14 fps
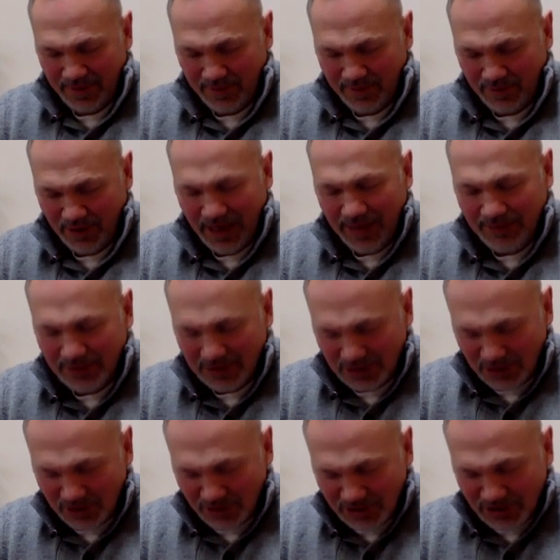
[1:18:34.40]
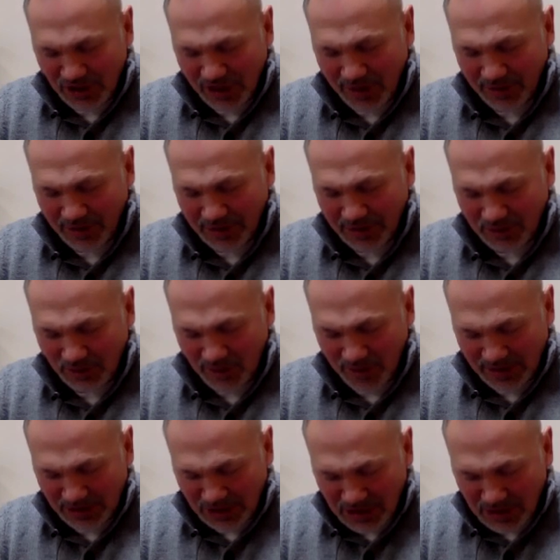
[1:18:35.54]
Perhaps as you've examined us, we may
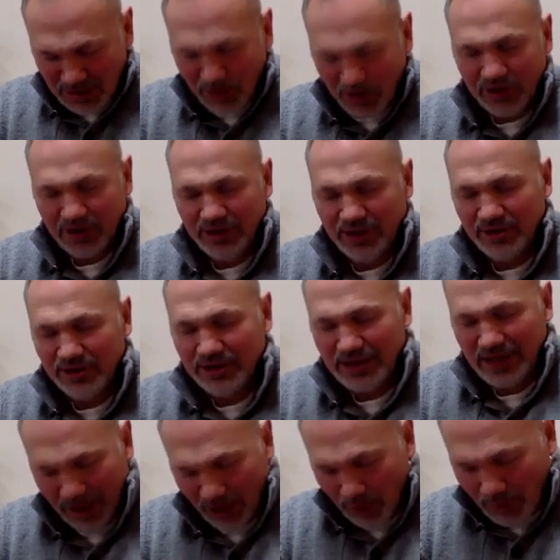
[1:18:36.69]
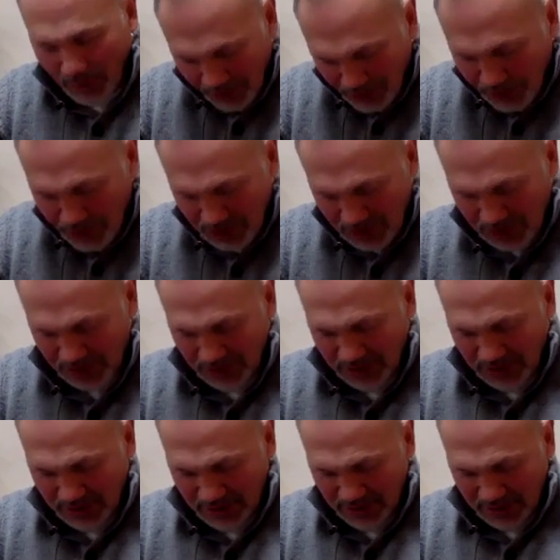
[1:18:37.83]
see more clearly to help others,
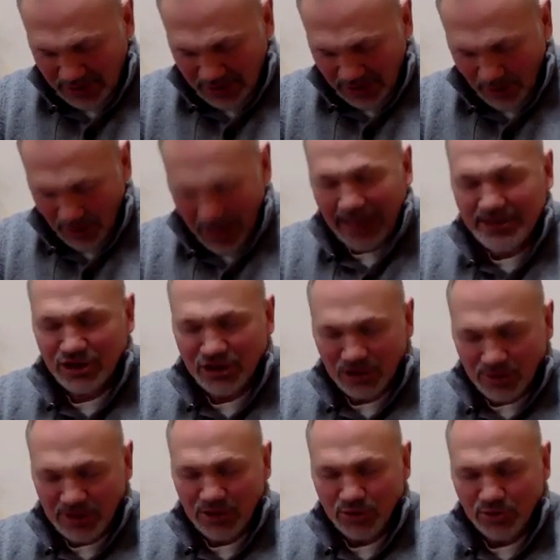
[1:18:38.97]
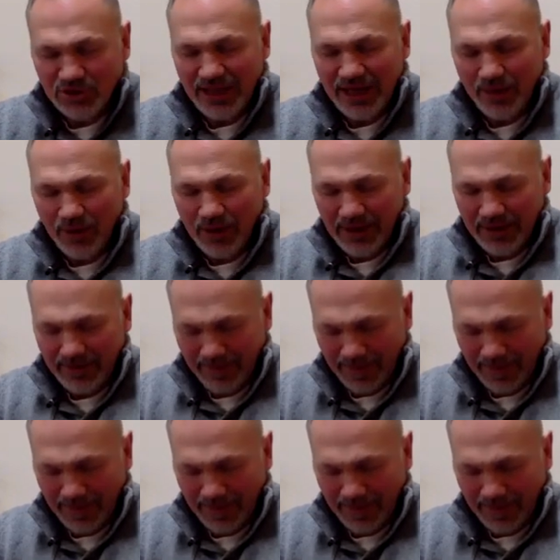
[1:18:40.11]
and we ask to be used that way.